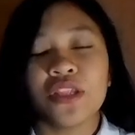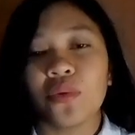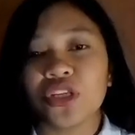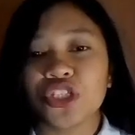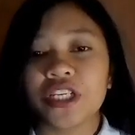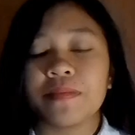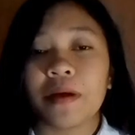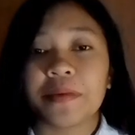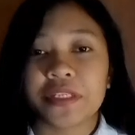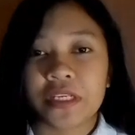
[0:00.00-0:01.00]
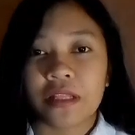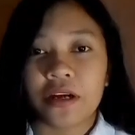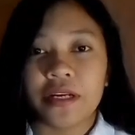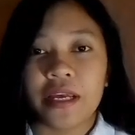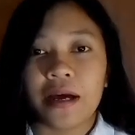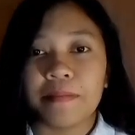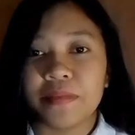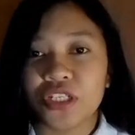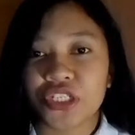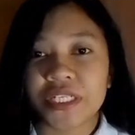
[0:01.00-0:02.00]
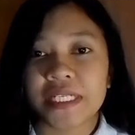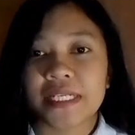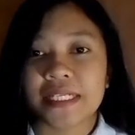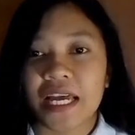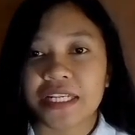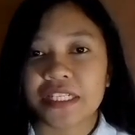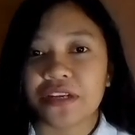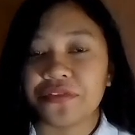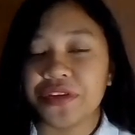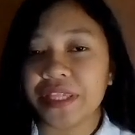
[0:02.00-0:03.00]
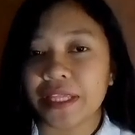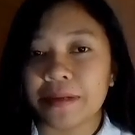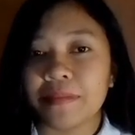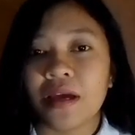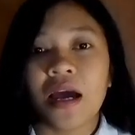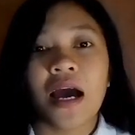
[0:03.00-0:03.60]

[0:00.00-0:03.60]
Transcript: To achieve a particularly ambitious sense of rhythm,